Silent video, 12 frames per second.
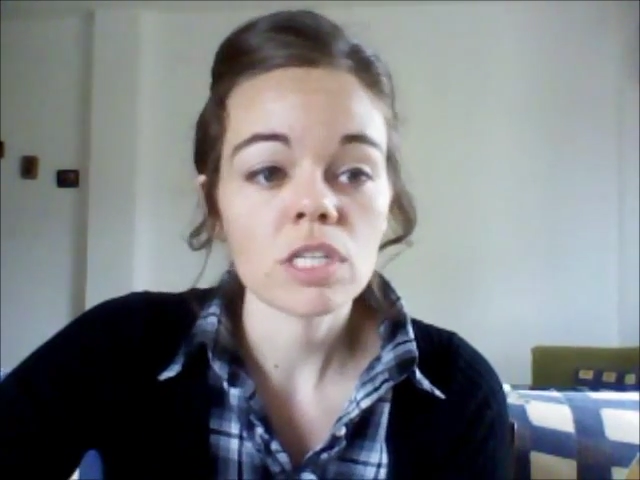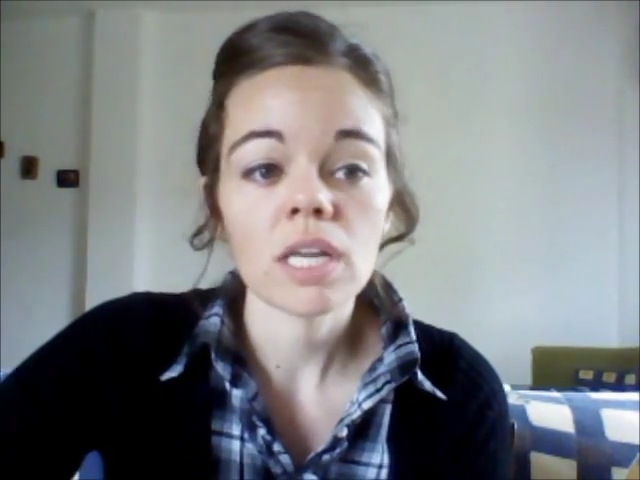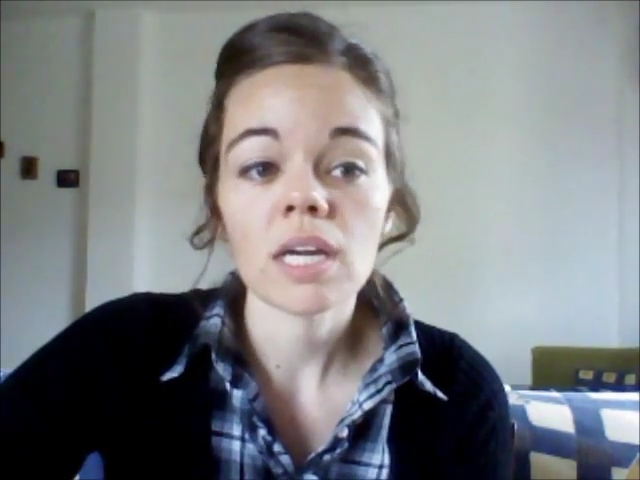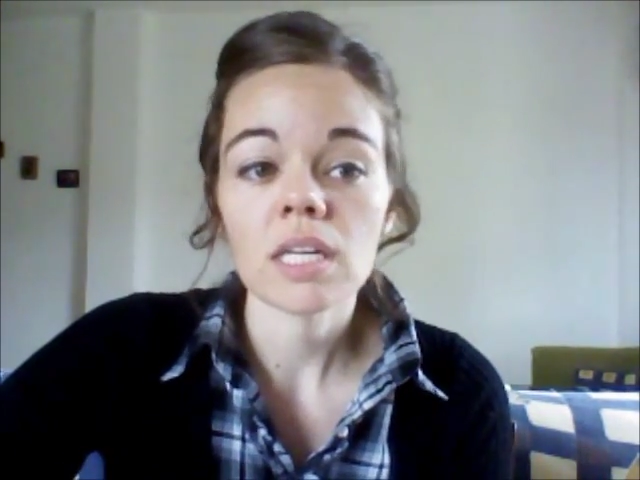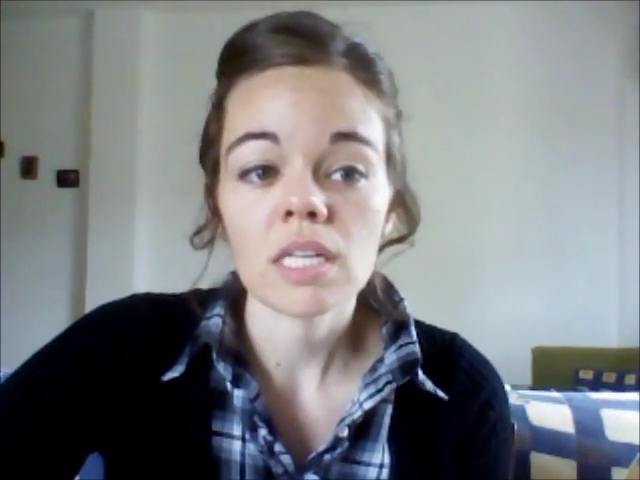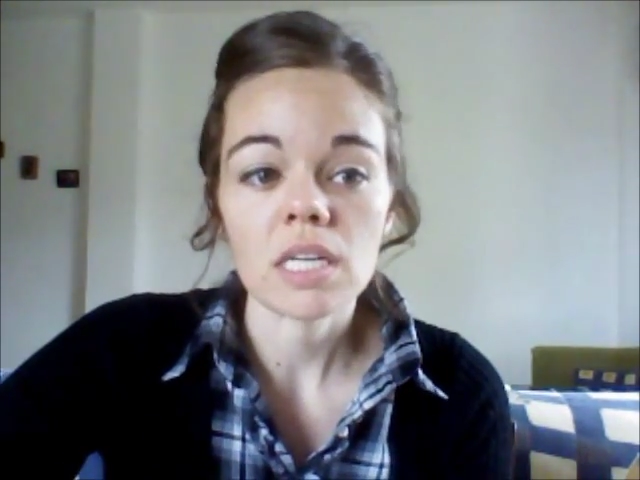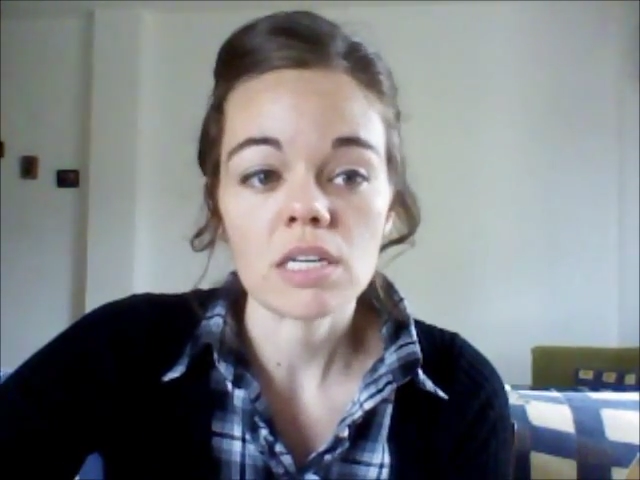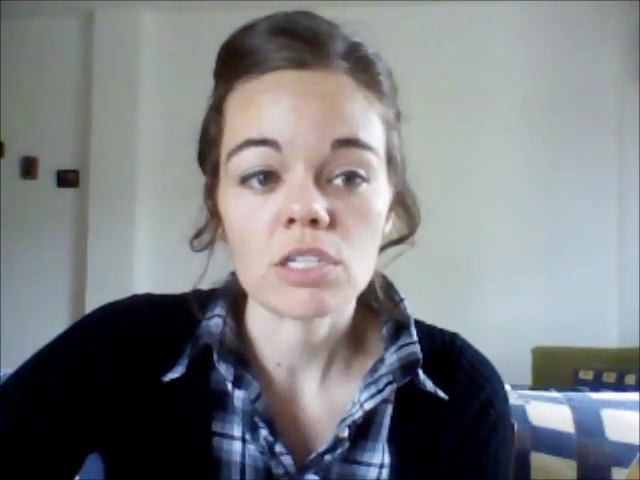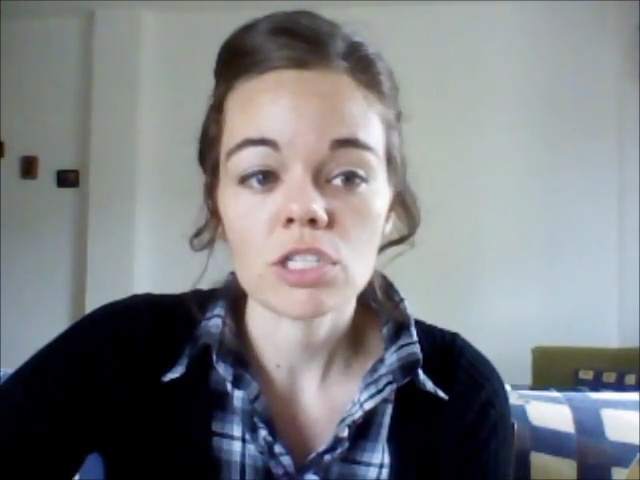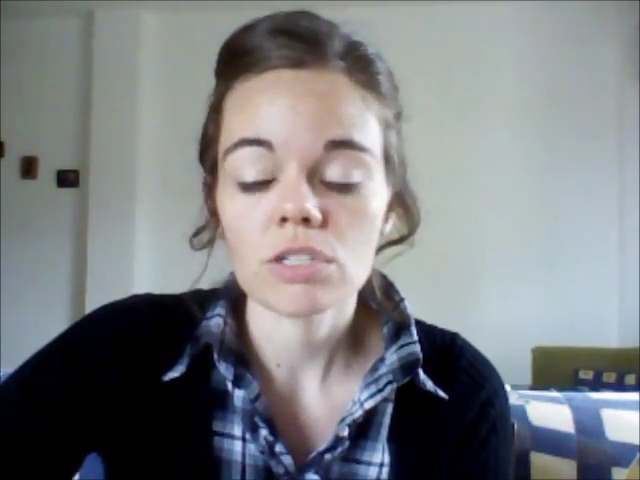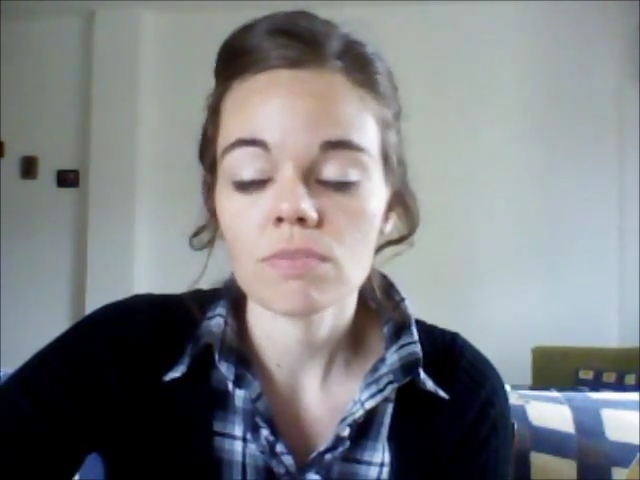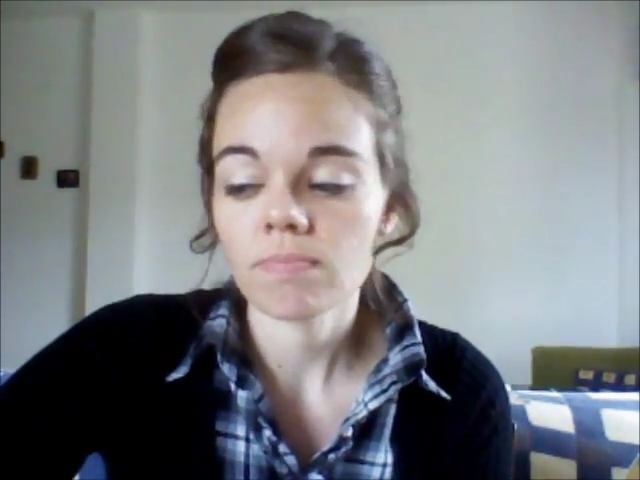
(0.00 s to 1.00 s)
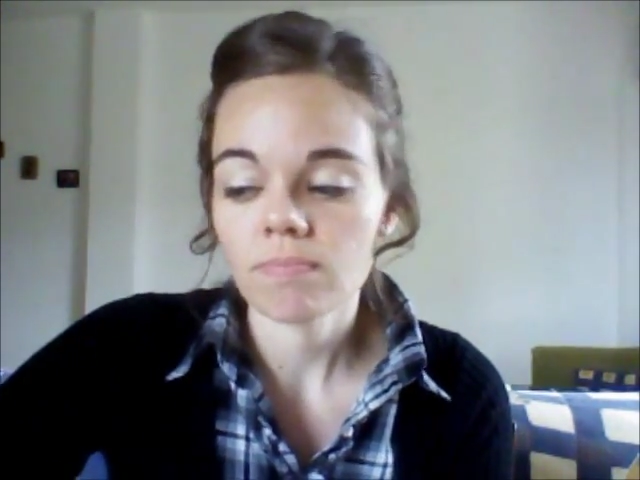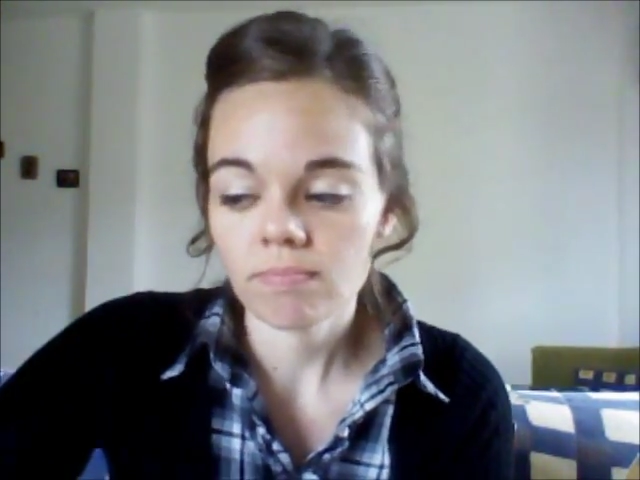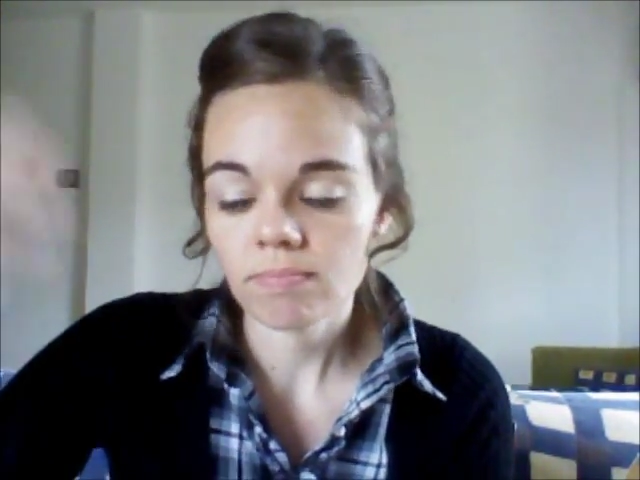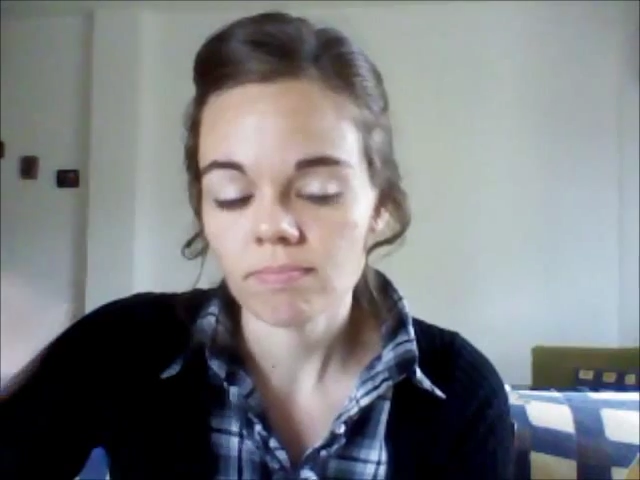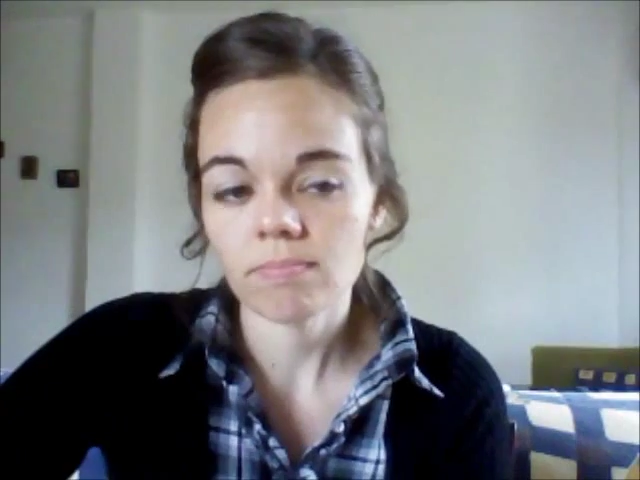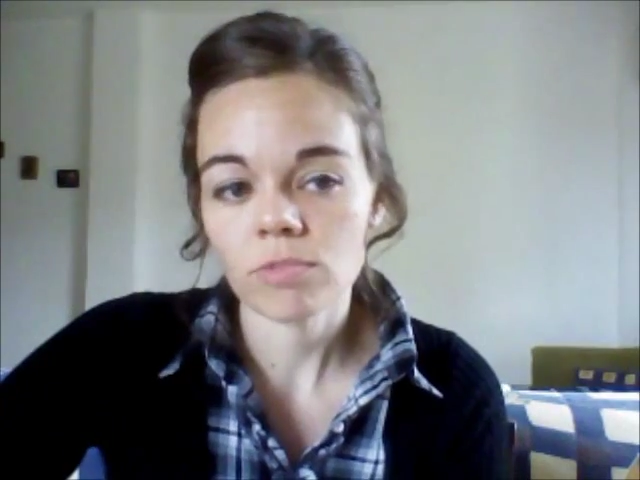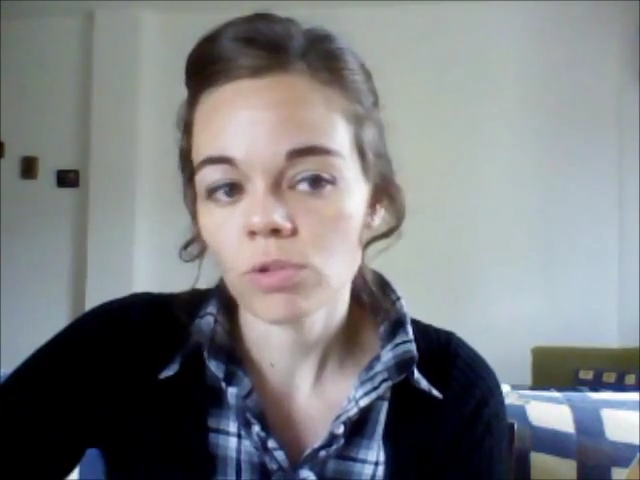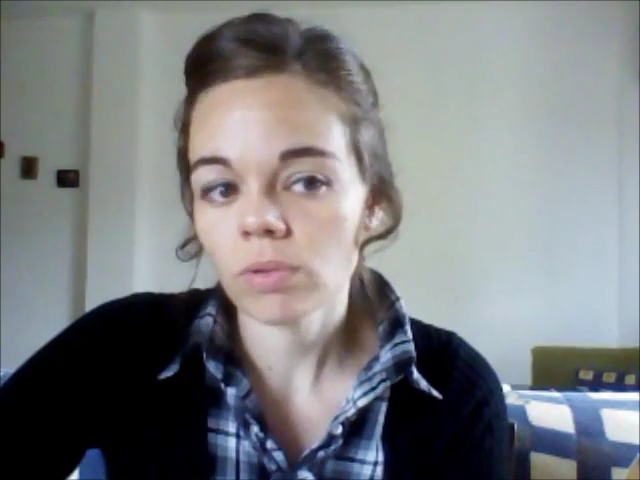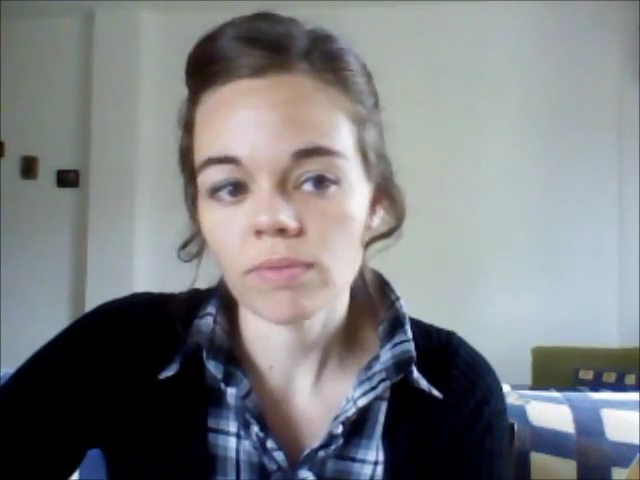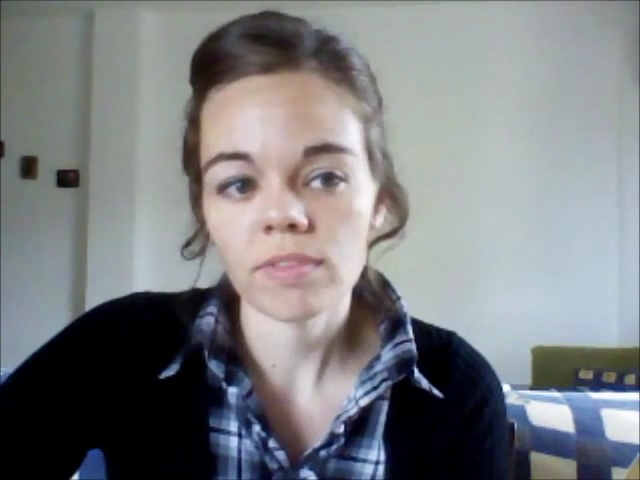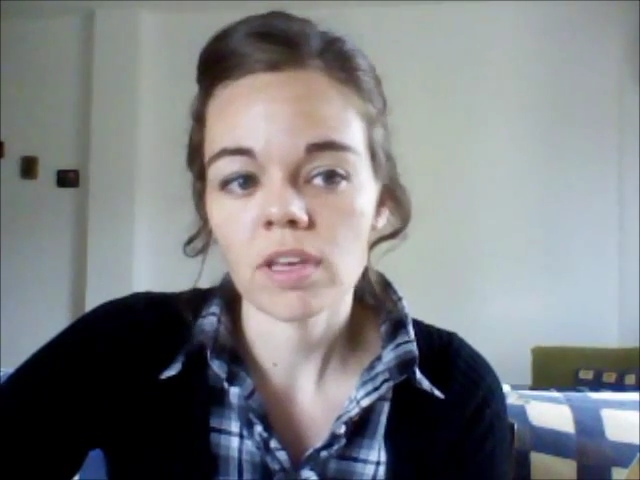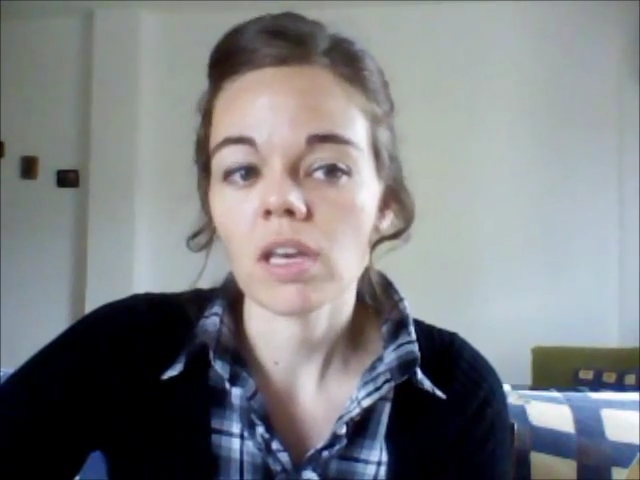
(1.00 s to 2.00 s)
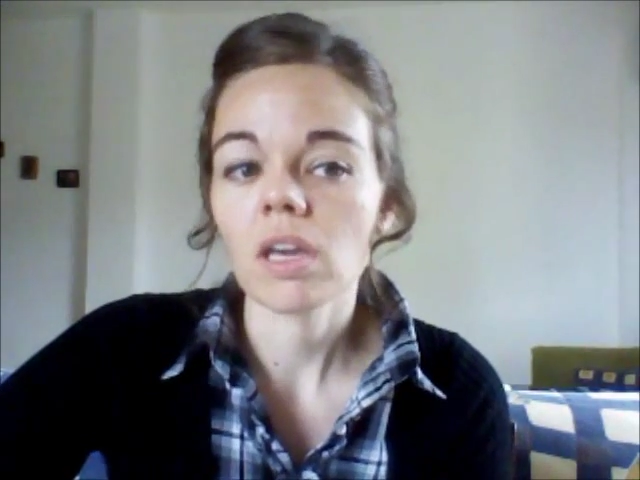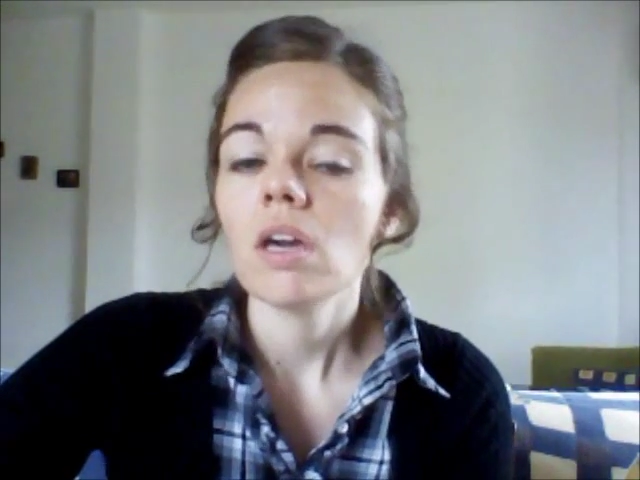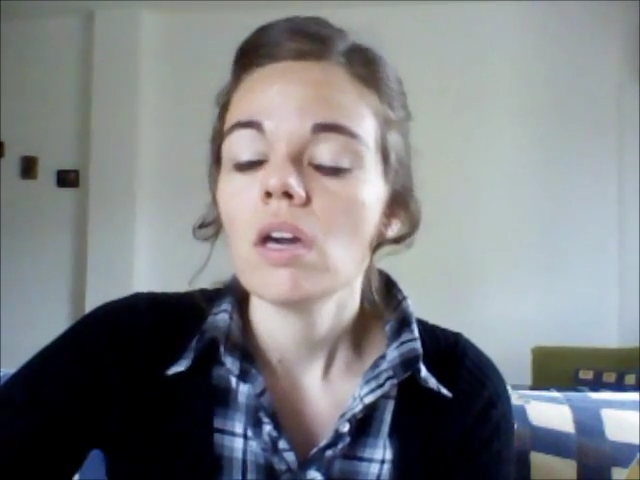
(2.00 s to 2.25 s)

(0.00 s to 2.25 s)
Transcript: nanny-ish sort of thing,